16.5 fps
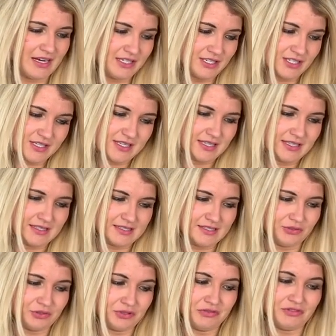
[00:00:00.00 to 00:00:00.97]
I just think
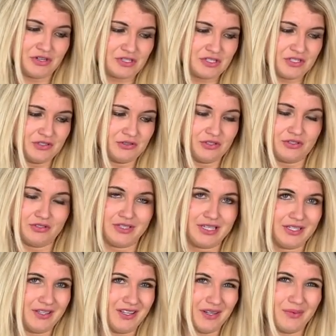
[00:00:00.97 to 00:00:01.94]
that's really versatile. You'll
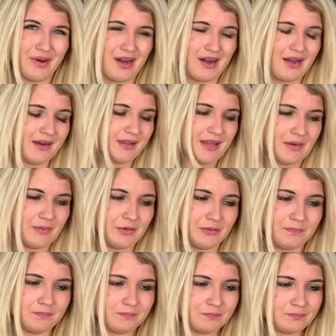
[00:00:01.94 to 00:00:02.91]
get a lot of wear out of that
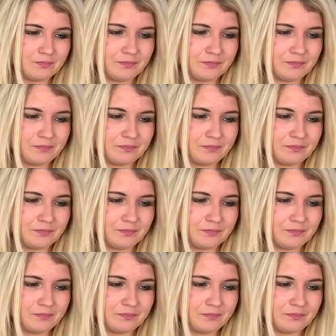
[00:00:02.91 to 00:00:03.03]
one.